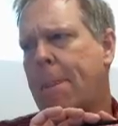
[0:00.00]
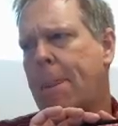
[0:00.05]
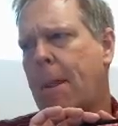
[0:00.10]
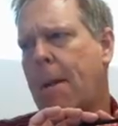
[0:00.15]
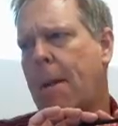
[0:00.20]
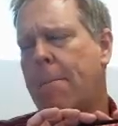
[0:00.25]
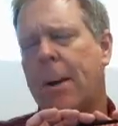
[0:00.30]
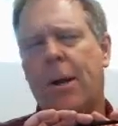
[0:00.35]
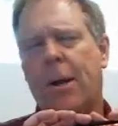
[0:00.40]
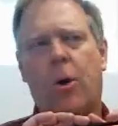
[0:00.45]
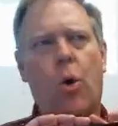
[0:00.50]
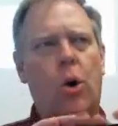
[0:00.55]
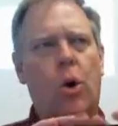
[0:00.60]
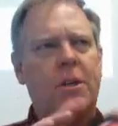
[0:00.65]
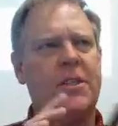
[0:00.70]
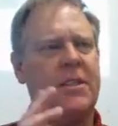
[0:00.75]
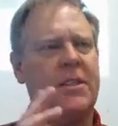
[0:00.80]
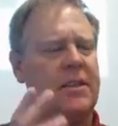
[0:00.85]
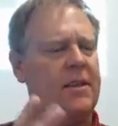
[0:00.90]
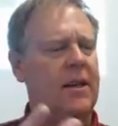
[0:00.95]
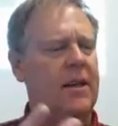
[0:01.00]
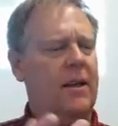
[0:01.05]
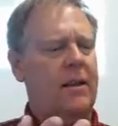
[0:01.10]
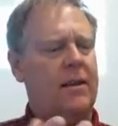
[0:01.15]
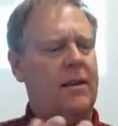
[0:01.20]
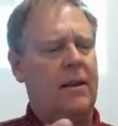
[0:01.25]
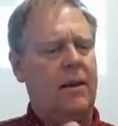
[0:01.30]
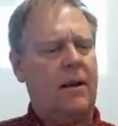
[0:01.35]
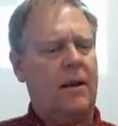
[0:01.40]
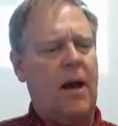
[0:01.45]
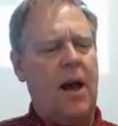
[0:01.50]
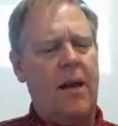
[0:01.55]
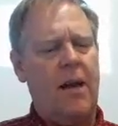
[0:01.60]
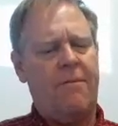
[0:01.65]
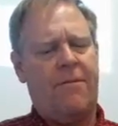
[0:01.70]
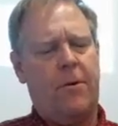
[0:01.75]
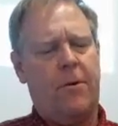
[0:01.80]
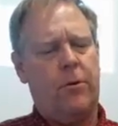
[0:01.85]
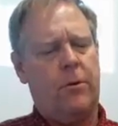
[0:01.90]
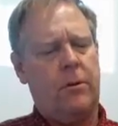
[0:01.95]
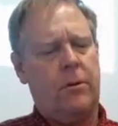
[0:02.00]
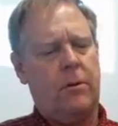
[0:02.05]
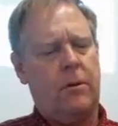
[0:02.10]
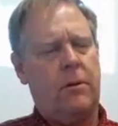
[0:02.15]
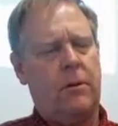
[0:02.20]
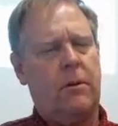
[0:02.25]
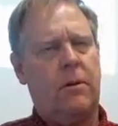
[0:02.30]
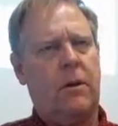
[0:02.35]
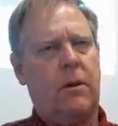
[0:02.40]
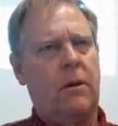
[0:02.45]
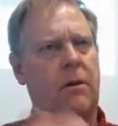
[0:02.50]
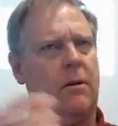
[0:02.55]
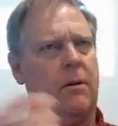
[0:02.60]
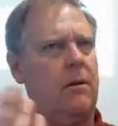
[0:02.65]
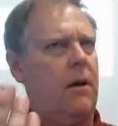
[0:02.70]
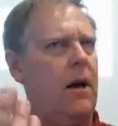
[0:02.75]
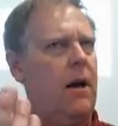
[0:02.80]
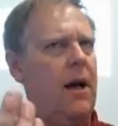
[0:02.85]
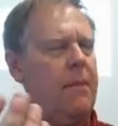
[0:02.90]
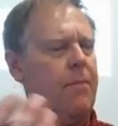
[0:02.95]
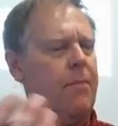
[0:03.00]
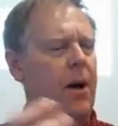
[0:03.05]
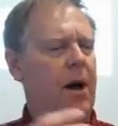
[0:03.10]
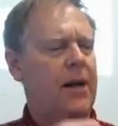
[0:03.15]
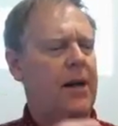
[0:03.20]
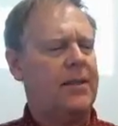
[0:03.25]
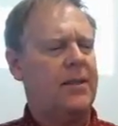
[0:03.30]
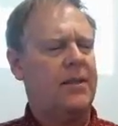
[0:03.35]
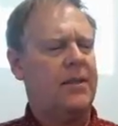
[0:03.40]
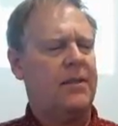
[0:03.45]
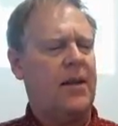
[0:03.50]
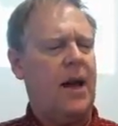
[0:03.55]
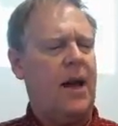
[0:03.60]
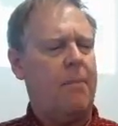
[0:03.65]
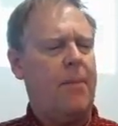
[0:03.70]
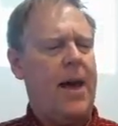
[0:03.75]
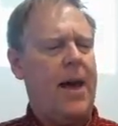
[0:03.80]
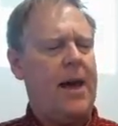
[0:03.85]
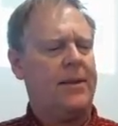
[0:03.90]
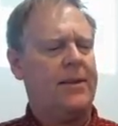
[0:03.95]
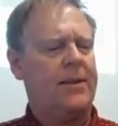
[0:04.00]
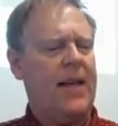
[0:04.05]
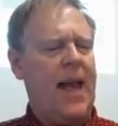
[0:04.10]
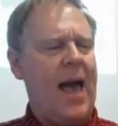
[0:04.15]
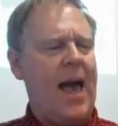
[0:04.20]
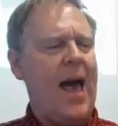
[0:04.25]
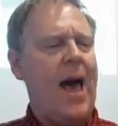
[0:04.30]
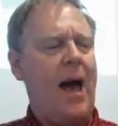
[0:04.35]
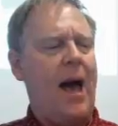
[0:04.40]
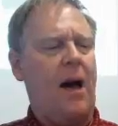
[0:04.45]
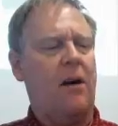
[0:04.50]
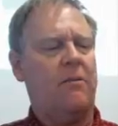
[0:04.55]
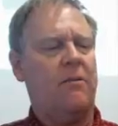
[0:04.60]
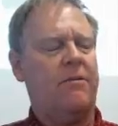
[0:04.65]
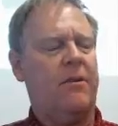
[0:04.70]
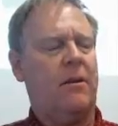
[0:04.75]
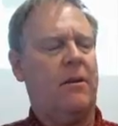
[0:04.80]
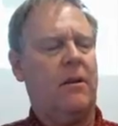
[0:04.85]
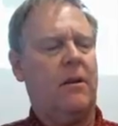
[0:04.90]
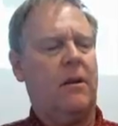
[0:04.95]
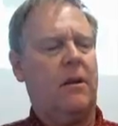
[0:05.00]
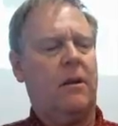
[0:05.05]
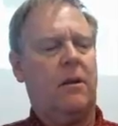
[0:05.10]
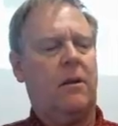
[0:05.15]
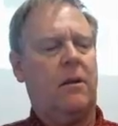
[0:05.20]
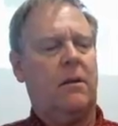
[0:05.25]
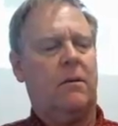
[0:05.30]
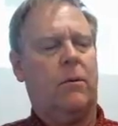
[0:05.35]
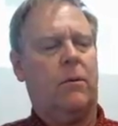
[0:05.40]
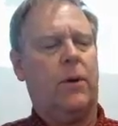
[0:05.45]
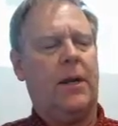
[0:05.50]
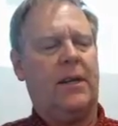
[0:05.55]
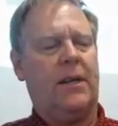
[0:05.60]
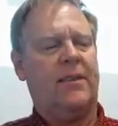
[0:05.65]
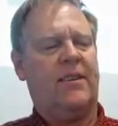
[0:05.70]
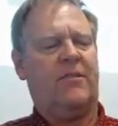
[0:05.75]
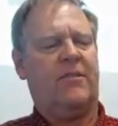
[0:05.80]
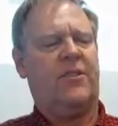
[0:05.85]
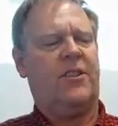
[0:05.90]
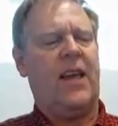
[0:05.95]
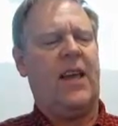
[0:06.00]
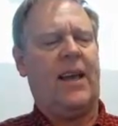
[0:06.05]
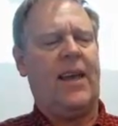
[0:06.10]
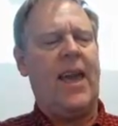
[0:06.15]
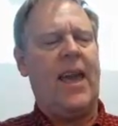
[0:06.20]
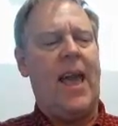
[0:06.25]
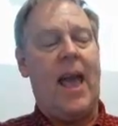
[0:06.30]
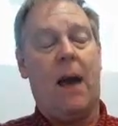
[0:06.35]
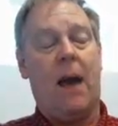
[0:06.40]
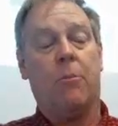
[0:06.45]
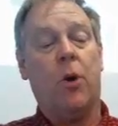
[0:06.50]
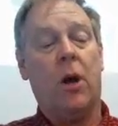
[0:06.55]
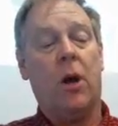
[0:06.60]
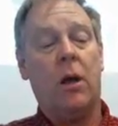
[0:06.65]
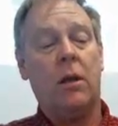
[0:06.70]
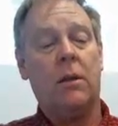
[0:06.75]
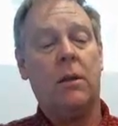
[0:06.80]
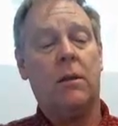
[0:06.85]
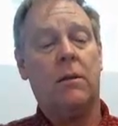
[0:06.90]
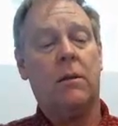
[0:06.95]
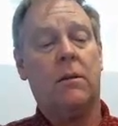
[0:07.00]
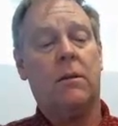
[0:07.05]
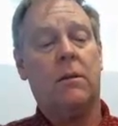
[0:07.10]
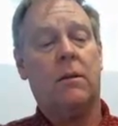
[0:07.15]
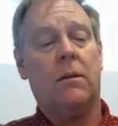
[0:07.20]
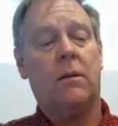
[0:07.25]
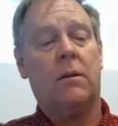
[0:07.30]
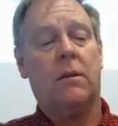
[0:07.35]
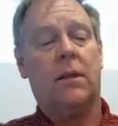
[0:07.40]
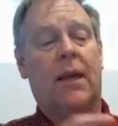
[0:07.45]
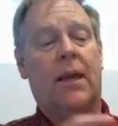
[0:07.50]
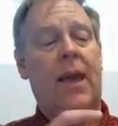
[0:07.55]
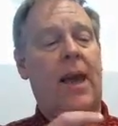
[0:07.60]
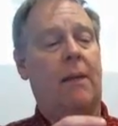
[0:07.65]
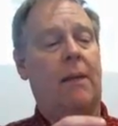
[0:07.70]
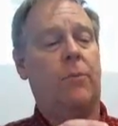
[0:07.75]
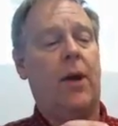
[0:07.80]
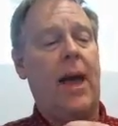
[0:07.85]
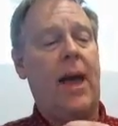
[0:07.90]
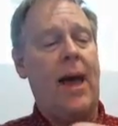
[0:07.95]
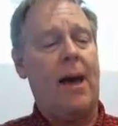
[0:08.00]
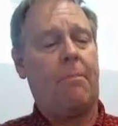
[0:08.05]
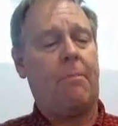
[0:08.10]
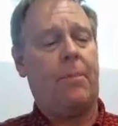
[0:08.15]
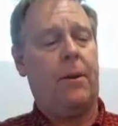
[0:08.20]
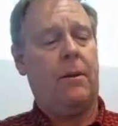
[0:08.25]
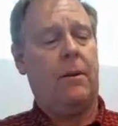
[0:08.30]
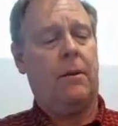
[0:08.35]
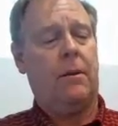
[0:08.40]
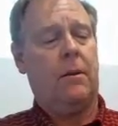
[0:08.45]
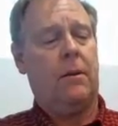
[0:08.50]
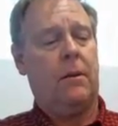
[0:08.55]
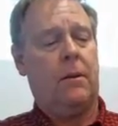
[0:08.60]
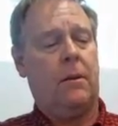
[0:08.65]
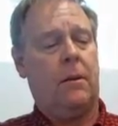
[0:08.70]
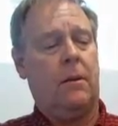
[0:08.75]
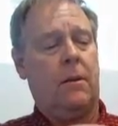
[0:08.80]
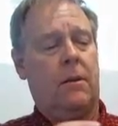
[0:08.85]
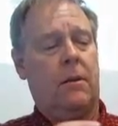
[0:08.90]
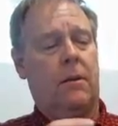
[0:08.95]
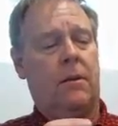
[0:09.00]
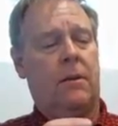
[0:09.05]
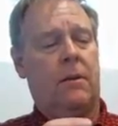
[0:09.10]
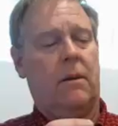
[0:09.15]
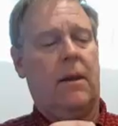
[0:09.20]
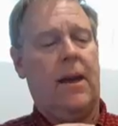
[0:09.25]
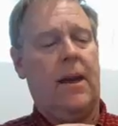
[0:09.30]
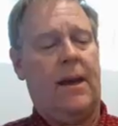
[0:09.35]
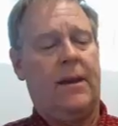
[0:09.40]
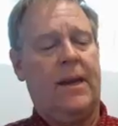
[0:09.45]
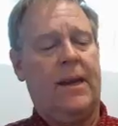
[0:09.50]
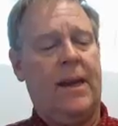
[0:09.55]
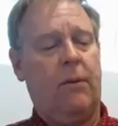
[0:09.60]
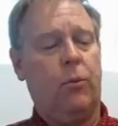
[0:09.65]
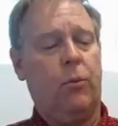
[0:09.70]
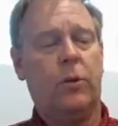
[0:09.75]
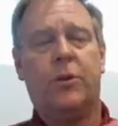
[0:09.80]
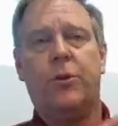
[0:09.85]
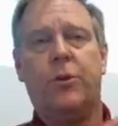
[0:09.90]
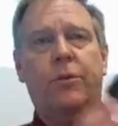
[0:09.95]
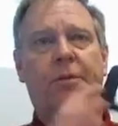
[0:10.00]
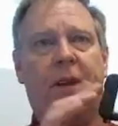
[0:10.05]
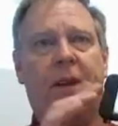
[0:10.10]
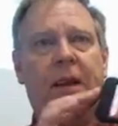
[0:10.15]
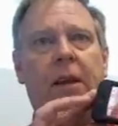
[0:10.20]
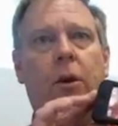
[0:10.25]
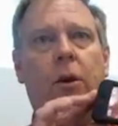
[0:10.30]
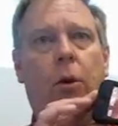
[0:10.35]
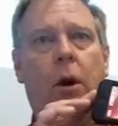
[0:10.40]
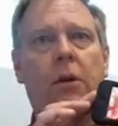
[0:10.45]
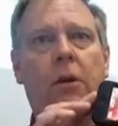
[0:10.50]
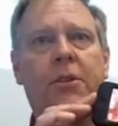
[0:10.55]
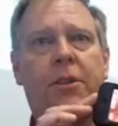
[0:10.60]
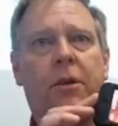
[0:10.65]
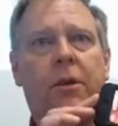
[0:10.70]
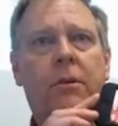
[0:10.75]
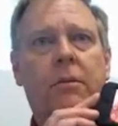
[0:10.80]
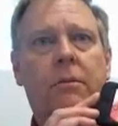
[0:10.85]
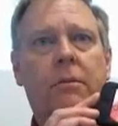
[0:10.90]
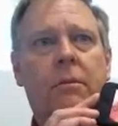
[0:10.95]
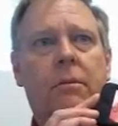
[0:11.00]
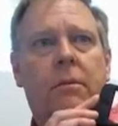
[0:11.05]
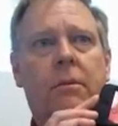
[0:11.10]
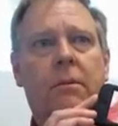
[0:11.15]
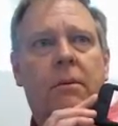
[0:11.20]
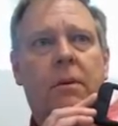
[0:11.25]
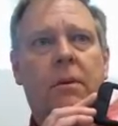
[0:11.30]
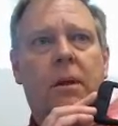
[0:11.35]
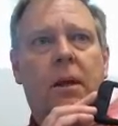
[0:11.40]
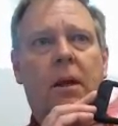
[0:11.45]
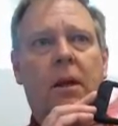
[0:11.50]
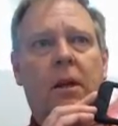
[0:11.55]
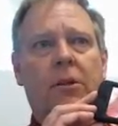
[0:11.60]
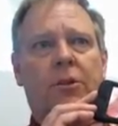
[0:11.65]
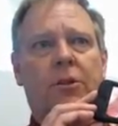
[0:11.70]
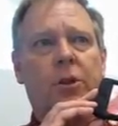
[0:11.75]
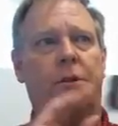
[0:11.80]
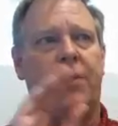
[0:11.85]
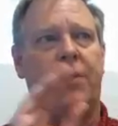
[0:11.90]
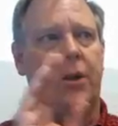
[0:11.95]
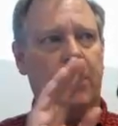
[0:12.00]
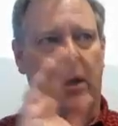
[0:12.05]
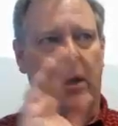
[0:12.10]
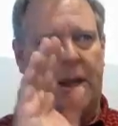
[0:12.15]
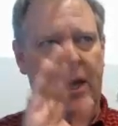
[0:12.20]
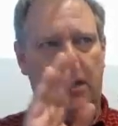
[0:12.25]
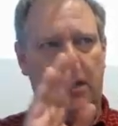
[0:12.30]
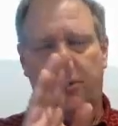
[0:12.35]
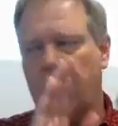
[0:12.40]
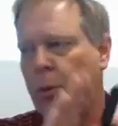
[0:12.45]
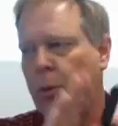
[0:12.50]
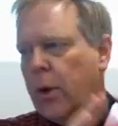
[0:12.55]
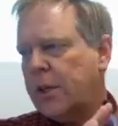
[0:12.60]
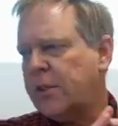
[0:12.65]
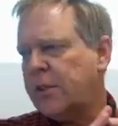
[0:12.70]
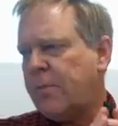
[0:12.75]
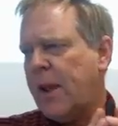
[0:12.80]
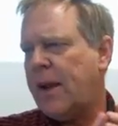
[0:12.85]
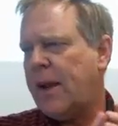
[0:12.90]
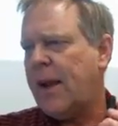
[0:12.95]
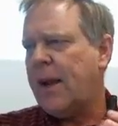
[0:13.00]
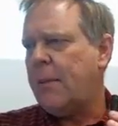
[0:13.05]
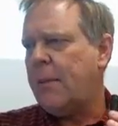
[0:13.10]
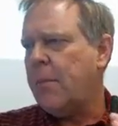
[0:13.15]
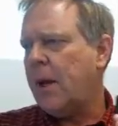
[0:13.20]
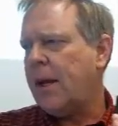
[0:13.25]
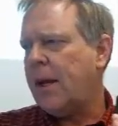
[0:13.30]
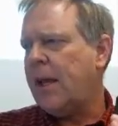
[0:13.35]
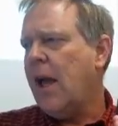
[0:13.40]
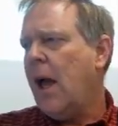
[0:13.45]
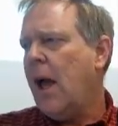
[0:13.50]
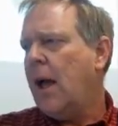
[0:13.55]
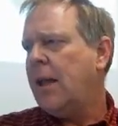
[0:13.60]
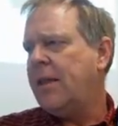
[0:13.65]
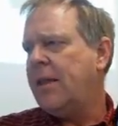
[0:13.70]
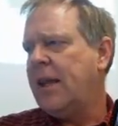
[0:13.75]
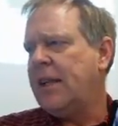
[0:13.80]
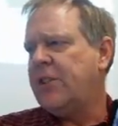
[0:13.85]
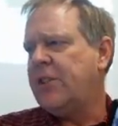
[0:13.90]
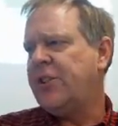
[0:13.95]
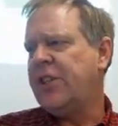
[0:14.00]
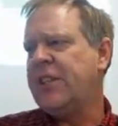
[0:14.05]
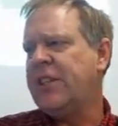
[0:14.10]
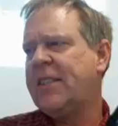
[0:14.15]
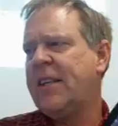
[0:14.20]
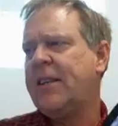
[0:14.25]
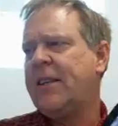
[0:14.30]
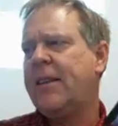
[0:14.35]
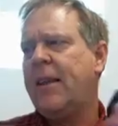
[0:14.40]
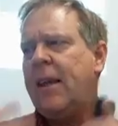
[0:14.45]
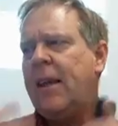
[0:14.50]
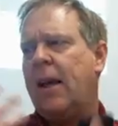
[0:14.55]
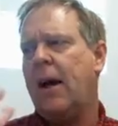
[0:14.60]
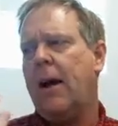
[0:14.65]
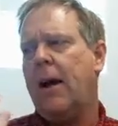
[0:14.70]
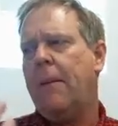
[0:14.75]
But of course, the iPhone, iPods, iPads have what? There's that camera, the camera app, and it will do video also. So if you, again, don't want to spend any money, it's just that the